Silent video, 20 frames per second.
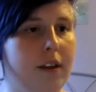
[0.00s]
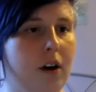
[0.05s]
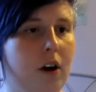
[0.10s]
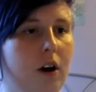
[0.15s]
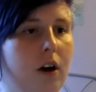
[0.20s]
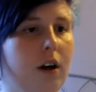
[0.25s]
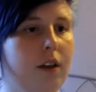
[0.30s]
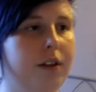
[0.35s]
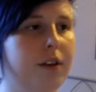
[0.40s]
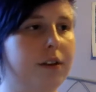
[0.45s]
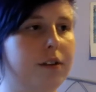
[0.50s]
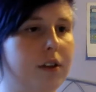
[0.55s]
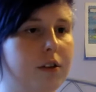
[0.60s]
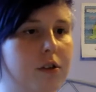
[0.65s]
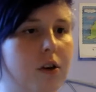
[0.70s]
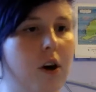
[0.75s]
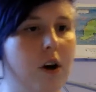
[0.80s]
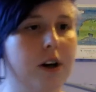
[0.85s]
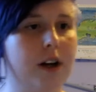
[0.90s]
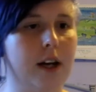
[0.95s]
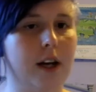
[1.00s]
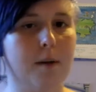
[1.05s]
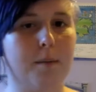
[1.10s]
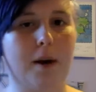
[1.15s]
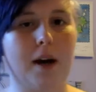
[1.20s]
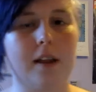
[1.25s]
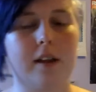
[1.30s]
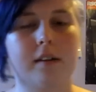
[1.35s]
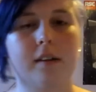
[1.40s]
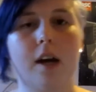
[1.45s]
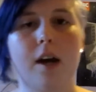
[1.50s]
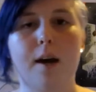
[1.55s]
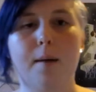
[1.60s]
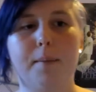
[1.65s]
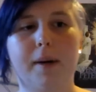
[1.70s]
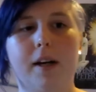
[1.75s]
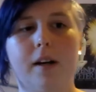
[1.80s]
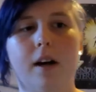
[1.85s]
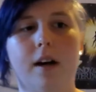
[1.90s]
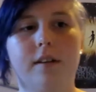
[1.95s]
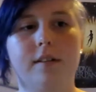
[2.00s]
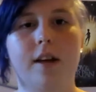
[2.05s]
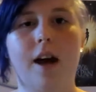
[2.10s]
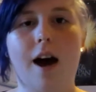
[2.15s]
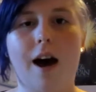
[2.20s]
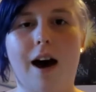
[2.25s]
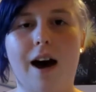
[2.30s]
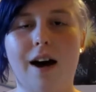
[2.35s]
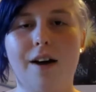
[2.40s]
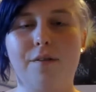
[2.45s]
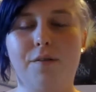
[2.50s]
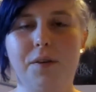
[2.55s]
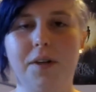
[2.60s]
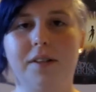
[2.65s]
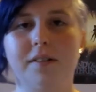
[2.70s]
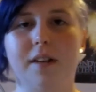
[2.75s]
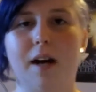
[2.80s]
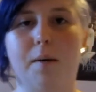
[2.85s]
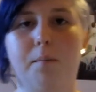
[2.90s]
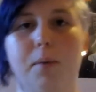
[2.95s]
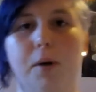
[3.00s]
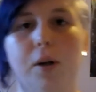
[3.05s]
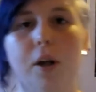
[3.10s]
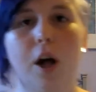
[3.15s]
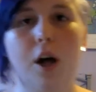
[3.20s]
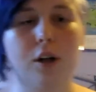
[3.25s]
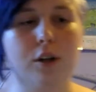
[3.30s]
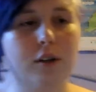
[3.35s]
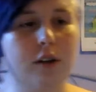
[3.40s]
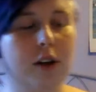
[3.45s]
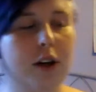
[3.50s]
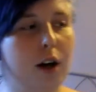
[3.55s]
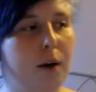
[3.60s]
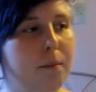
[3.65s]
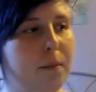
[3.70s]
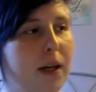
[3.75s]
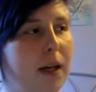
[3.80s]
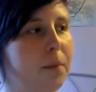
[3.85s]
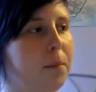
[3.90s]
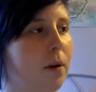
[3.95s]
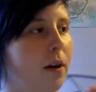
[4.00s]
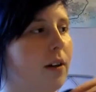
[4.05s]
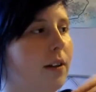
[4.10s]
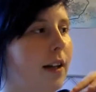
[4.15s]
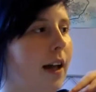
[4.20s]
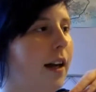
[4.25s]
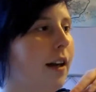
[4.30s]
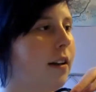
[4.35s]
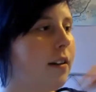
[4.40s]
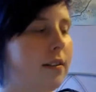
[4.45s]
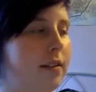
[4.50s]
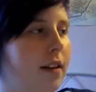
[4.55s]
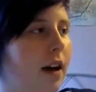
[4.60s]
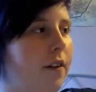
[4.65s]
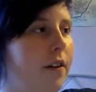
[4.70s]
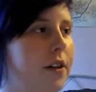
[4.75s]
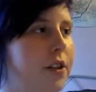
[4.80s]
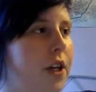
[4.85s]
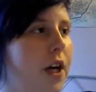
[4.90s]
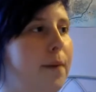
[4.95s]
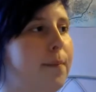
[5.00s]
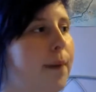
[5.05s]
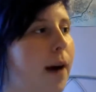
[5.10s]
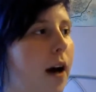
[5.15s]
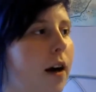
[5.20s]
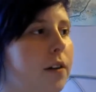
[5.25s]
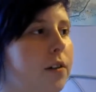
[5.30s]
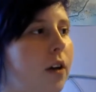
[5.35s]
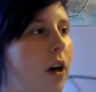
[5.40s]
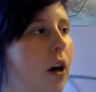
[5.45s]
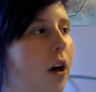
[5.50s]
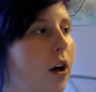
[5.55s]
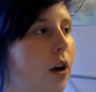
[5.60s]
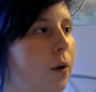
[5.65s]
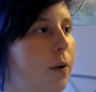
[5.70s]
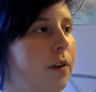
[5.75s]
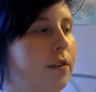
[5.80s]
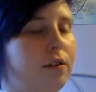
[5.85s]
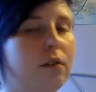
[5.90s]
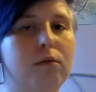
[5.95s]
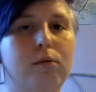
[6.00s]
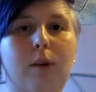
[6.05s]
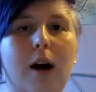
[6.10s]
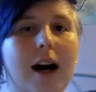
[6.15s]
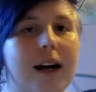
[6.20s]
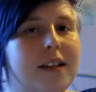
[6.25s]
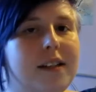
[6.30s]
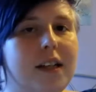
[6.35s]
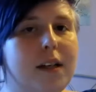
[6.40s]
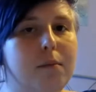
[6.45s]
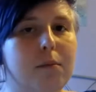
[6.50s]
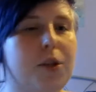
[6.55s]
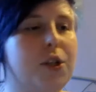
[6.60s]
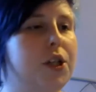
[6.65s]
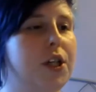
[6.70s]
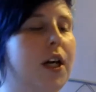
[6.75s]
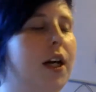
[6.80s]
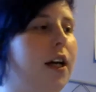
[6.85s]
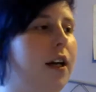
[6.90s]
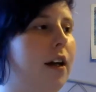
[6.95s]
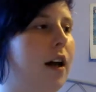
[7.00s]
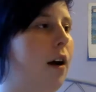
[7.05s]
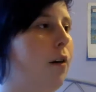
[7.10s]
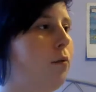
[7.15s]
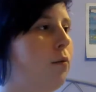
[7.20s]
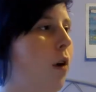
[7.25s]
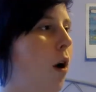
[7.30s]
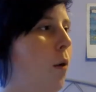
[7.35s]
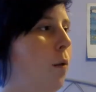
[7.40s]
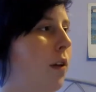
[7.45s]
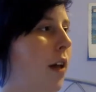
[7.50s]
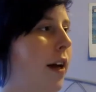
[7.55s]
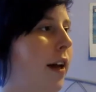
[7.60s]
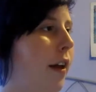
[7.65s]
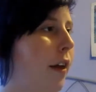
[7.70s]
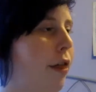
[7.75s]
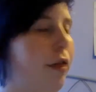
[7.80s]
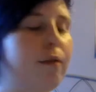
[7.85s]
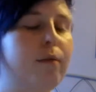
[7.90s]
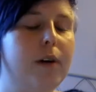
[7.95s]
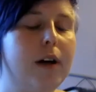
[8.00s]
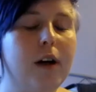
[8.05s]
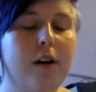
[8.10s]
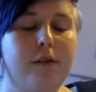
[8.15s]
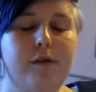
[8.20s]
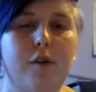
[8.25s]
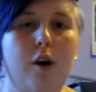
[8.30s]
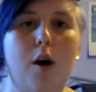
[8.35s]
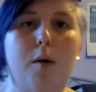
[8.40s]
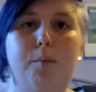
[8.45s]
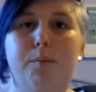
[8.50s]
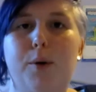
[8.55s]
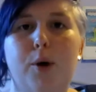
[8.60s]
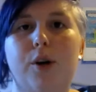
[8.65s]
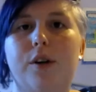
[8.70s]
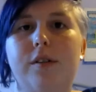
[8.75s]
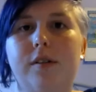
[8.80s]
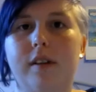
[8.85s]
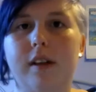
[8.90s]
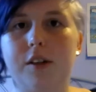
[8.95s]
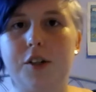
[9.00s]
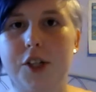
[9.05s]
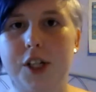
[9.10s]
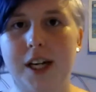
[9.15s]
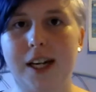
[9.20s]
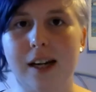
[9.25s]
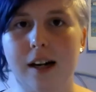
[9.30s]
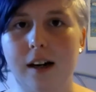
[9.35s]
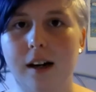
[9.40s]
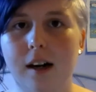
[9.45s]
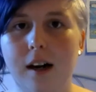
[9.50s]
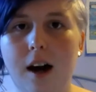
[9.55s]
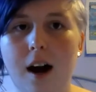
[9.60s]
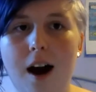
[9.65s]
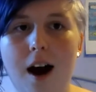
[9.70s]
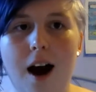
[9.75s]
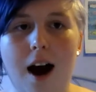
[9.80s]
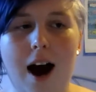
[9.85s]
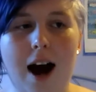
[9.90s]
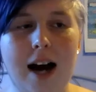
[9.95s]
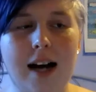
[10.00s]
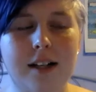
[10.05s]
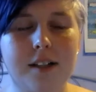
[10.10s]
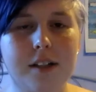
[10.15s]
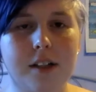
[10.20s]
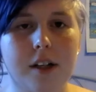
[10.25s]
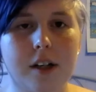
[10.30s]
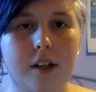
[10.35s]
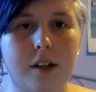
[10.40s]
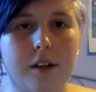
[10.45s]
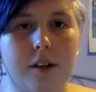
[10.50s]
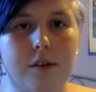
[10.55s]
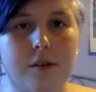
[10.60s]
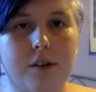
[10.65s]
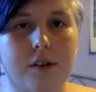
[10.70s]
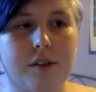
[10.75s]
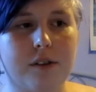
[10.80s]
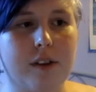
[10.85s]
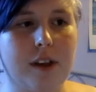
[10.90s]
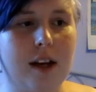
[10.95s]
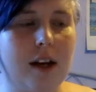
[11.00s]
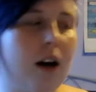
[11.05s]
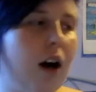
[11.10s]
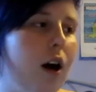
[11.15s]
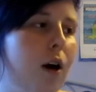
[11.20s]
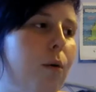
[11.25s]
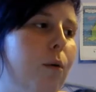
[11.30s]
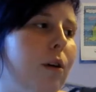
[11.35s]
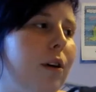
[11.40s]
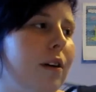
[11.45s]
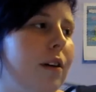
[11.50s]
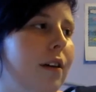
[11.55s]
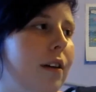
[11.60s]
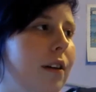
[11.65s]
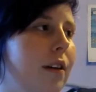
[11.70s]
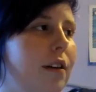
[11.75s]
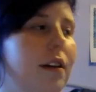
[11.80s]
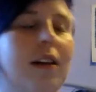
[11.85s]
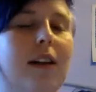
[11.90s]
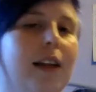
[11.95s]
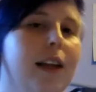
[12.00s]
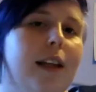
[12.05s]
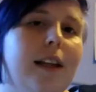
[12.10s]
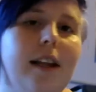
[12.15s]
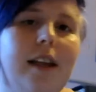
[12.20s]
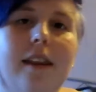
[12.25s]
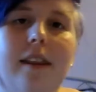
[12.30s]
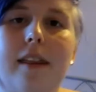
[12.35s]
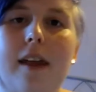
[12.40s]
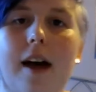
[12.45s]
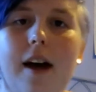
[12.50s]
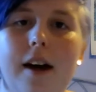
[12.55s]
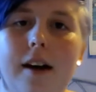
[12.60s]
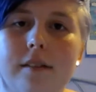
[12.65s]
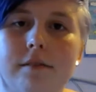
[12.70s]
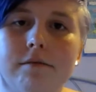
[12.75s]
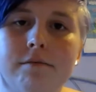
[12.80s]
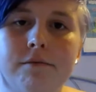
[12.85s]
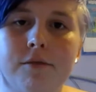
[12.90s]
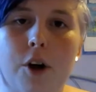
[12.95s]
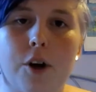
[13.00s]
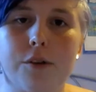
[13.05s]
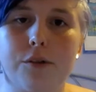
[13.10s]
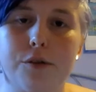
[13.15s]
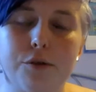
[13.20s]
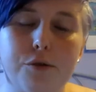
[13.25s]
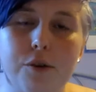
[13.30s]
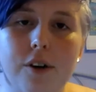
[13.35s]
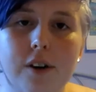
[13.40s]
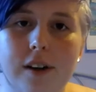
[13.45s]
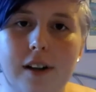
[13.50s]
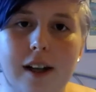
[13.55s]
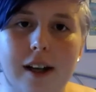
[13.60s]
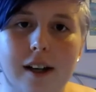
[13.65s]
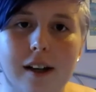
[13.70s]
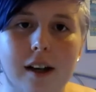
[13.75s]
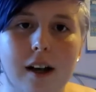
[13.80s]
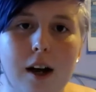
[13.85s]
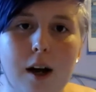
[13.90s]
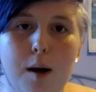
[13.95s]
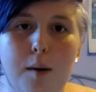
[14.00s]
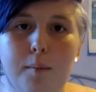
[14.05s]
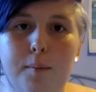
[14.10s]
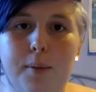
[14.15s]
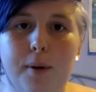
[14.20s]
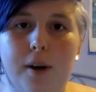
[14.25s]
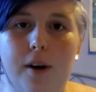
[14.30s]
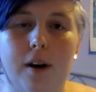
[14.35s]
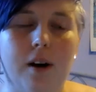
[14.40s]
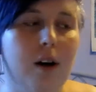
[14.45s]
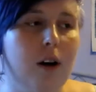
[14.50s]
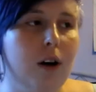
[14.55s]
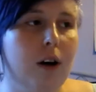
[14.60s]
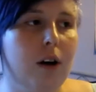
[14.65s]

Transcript: that authors are talking about this, because I, for example, look at people like Sarah J. Maas, who is a writing machine and wrote like 3 or 4 books this year, and you just think, oh well, clearly they're not struggling, but